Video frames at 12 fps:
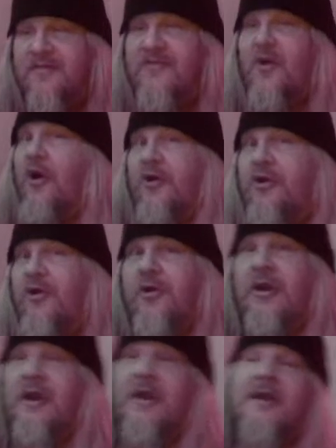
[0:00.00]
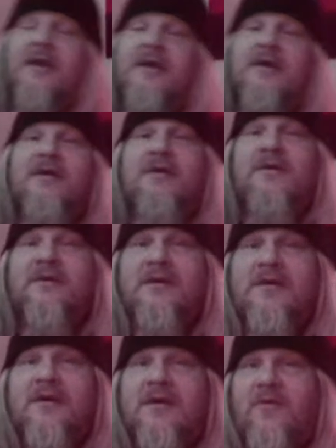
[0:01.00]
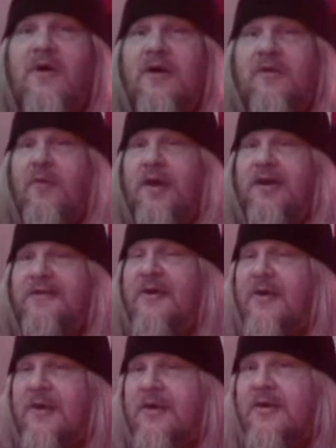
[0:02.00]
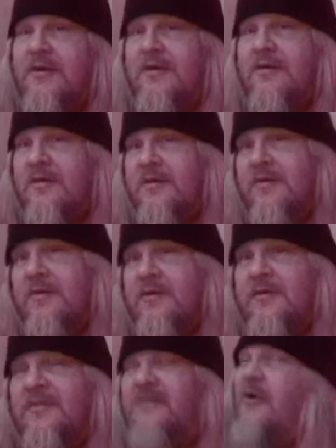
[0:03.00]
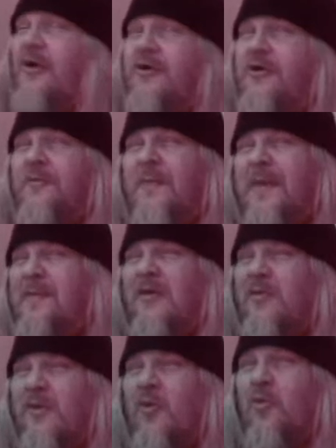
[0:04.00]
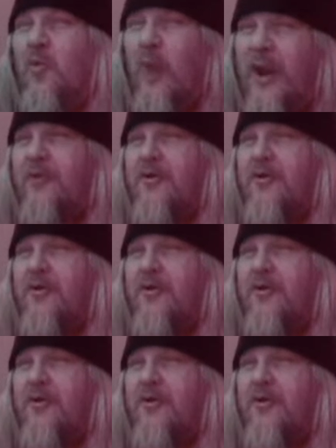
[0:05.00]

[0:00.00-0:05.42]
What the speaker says: darker in a lot of ways. But I say a lot of the bands in the